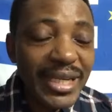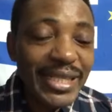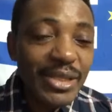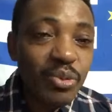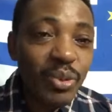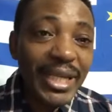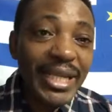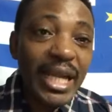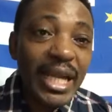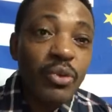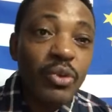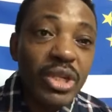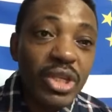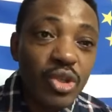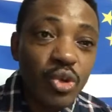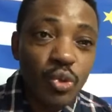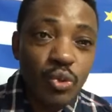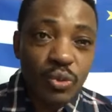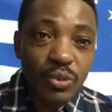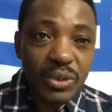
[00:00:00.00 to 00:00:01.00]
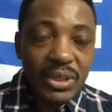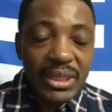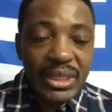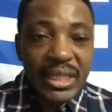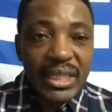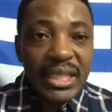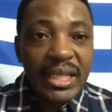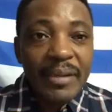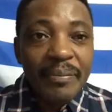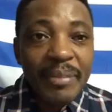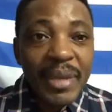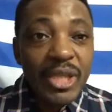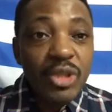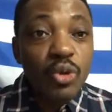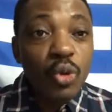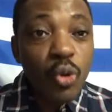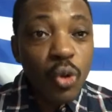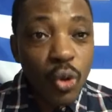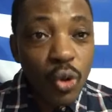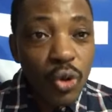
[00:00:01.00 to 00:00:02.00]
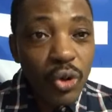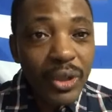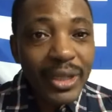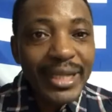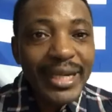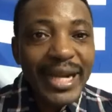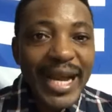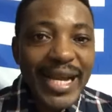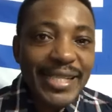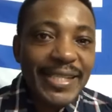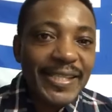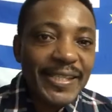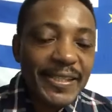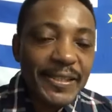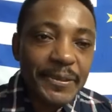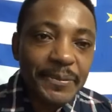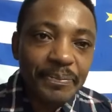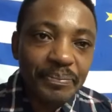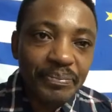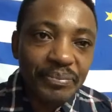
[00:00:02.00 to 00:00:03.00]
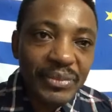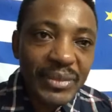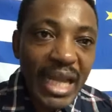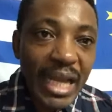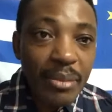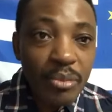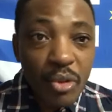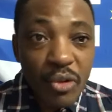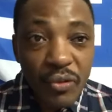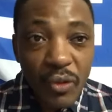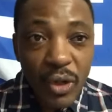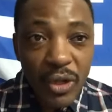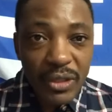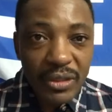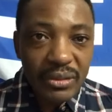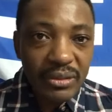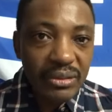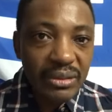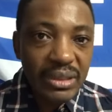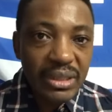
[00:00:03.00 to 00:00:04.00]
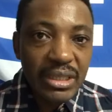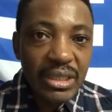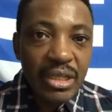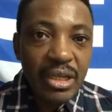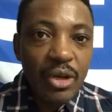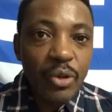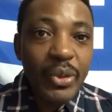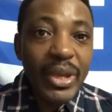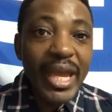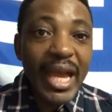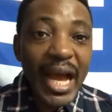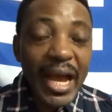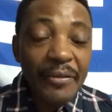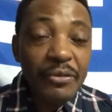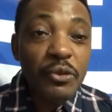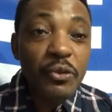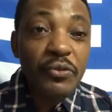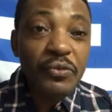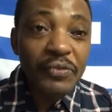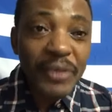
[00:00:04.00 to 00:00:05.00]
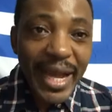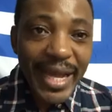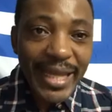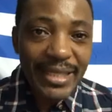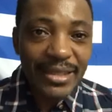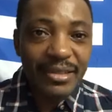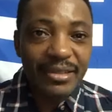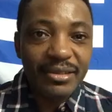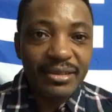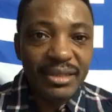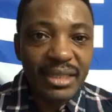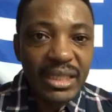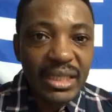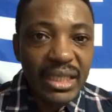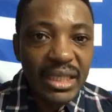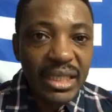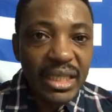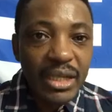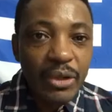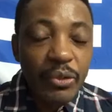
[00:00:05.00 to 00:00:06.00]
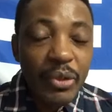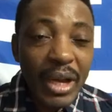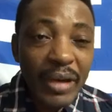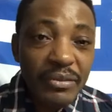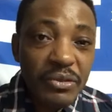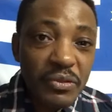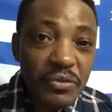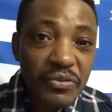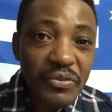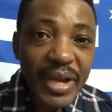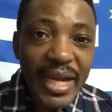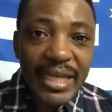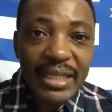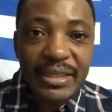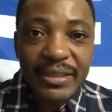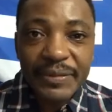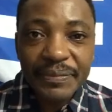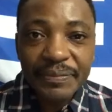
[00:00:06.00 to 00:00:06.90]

this, what can we do but to hold grass and move on? You know, we have to fight. We have to fight.